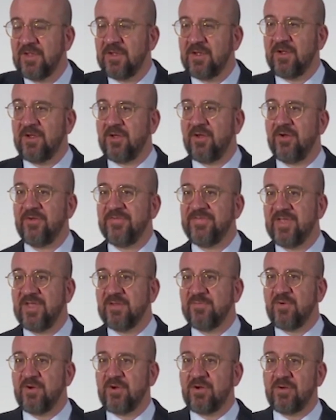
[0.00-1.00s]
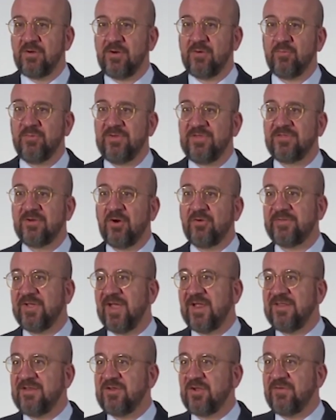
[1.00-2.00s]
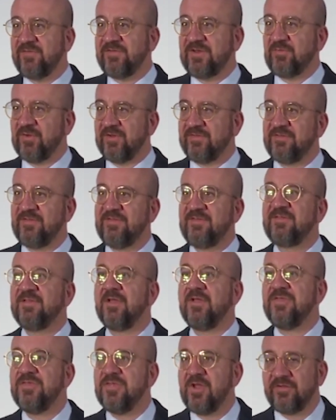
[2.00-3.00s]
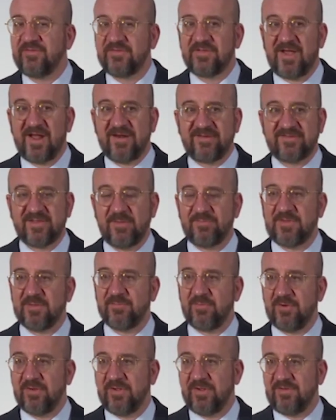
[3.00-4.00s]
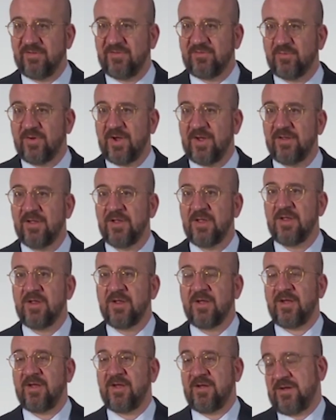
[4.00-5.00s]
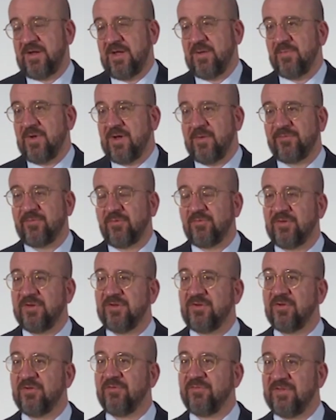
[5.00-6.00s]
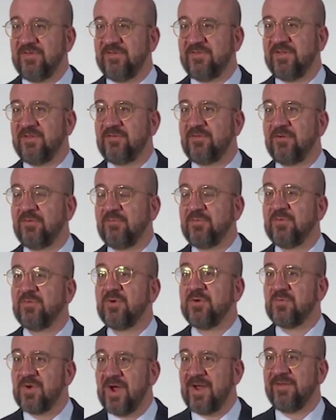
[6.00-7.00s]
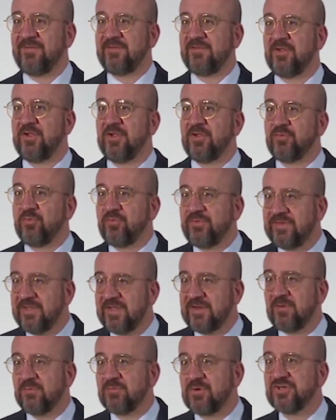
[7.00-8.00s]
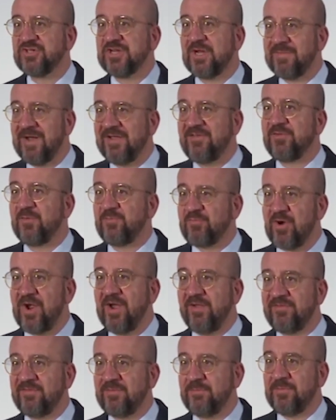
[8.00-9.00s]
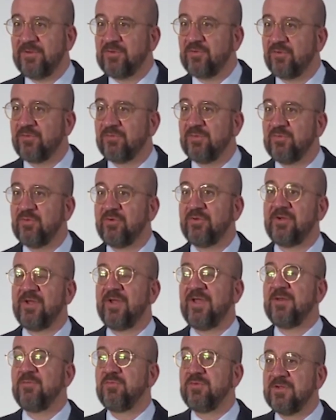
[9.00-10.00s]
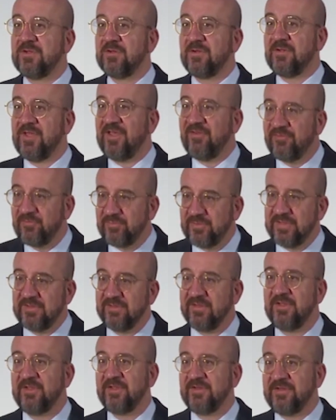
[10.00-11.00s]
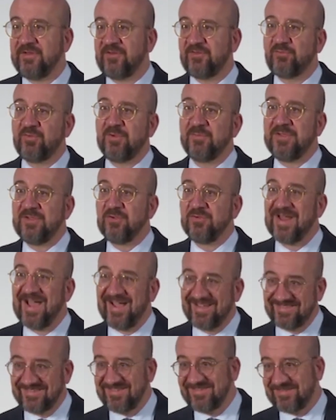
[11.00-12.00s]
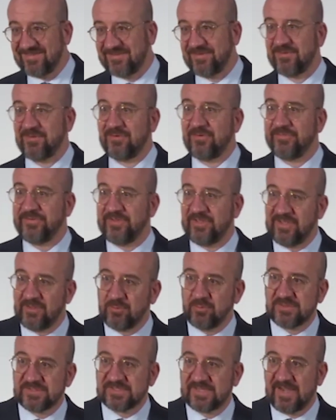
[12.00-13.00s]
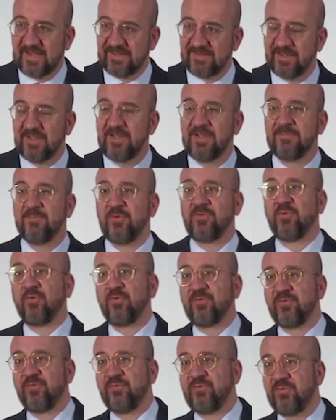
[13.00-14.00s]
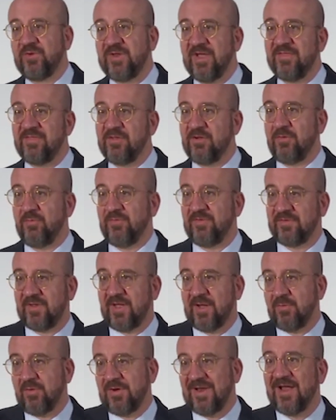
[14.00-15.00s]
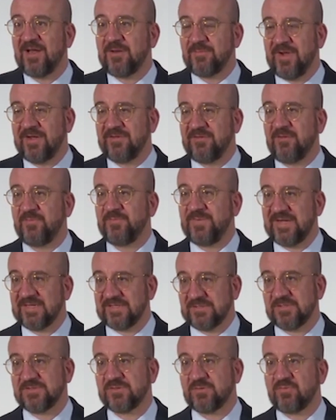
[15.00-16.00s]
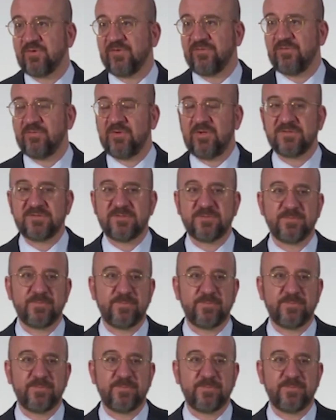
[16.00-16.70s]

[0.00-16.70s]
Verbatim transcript: uh, a neighbor without any country credit. This is not acceptable. And that's why uh, I'm absolutely convinced that we uh, were right to take Russia by surprise because we were and we have been extremely united on the EU side, but also together with our like-minded partners across the world.